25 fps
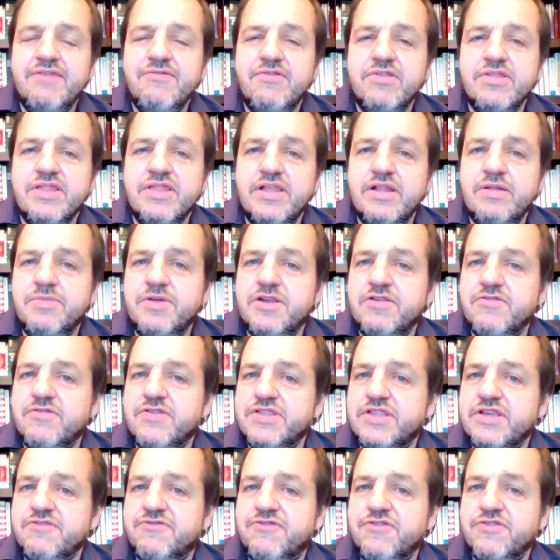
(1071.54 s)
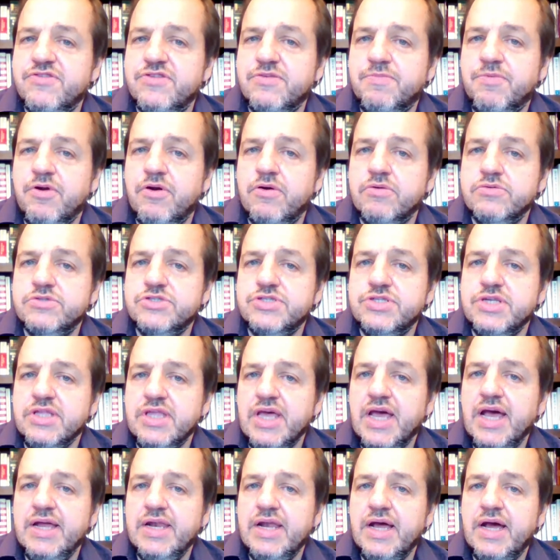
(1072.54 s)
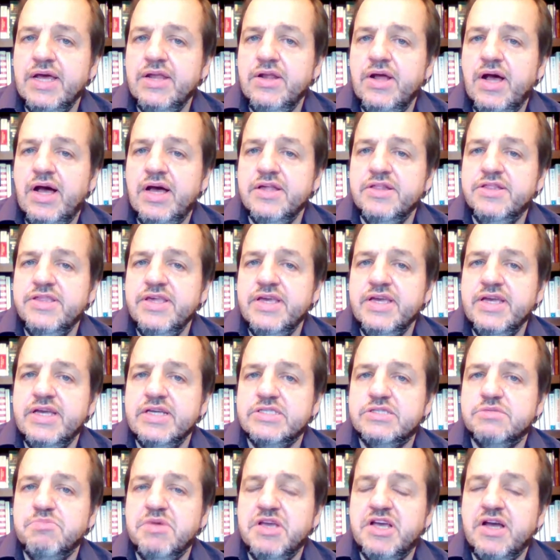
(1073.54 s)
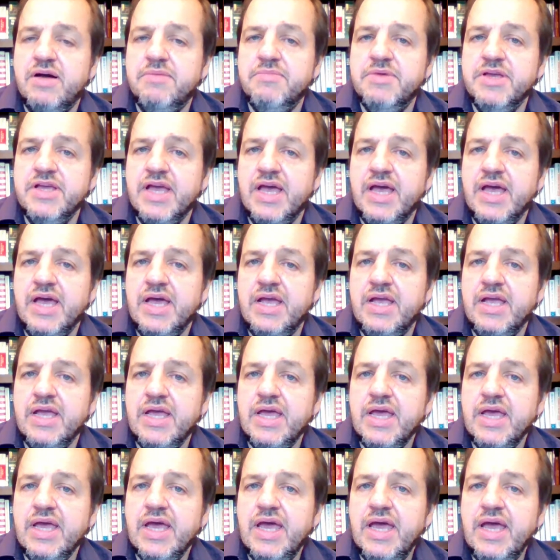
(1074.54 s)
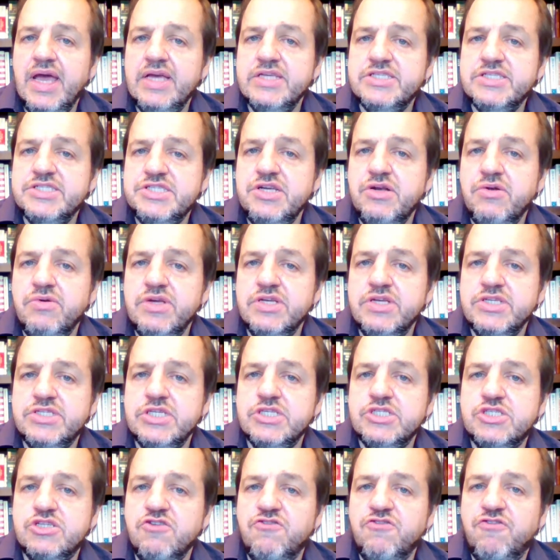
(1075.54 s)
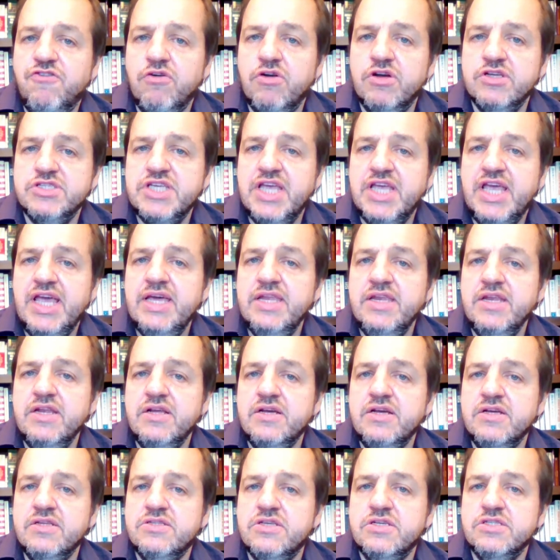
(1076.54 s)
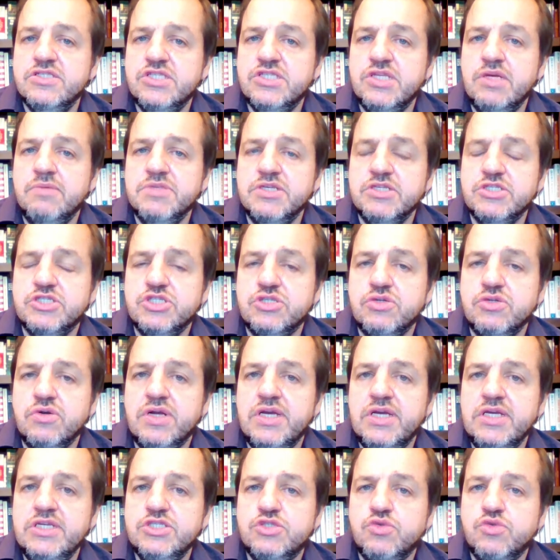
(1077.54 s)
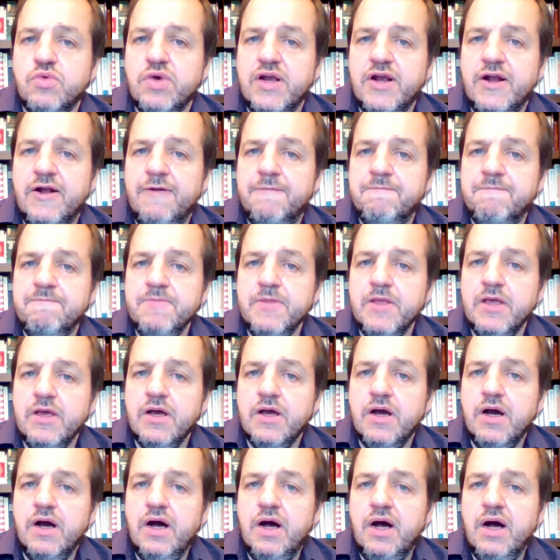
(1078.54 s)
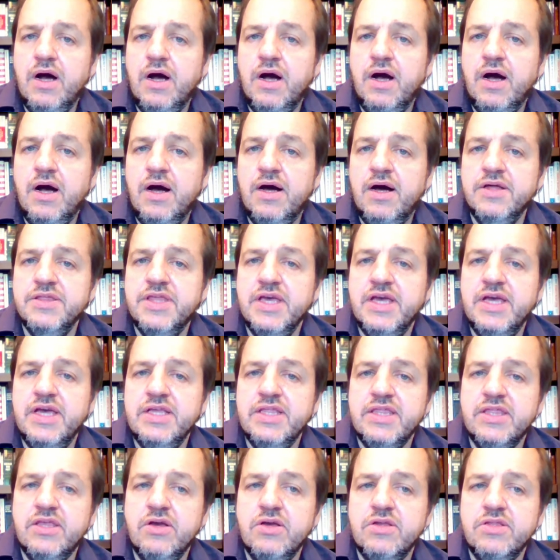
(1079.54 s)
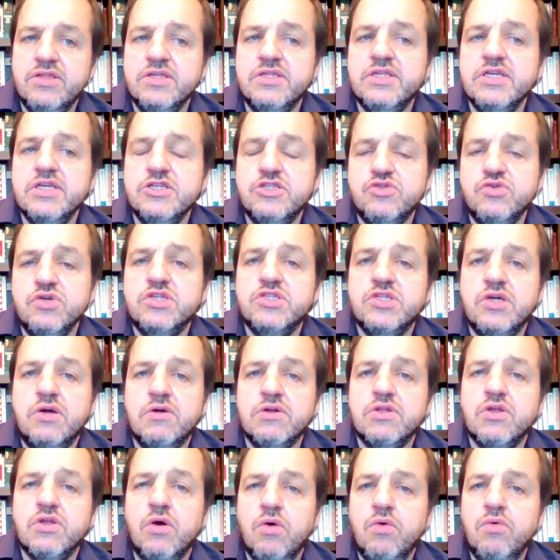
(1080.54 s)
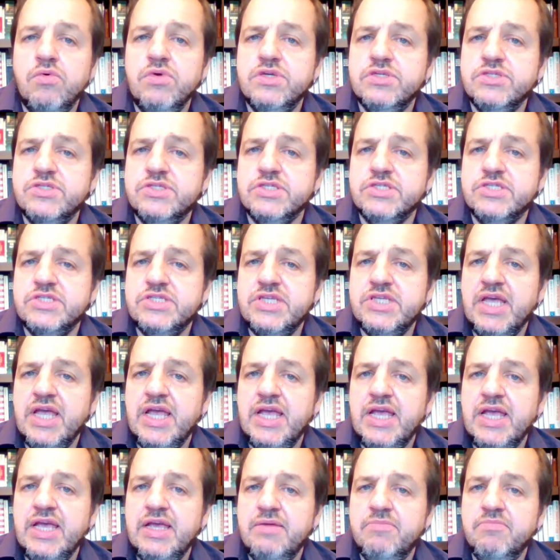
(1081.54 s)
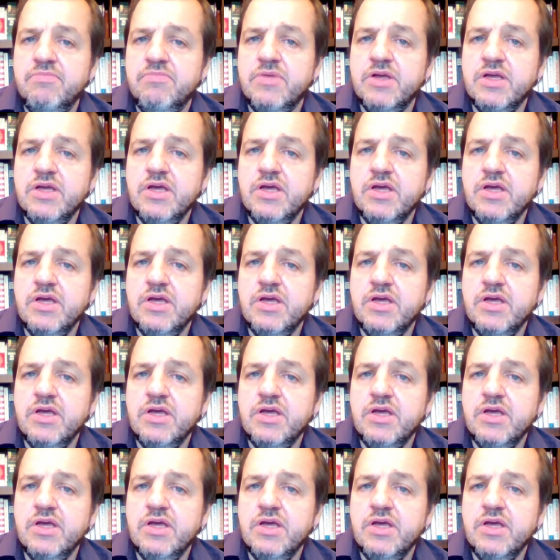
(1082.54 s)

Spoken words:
a little bit of a different approach to that. I think it's becoming a serious issue for us. Canada does something strange where the districts aren't always the same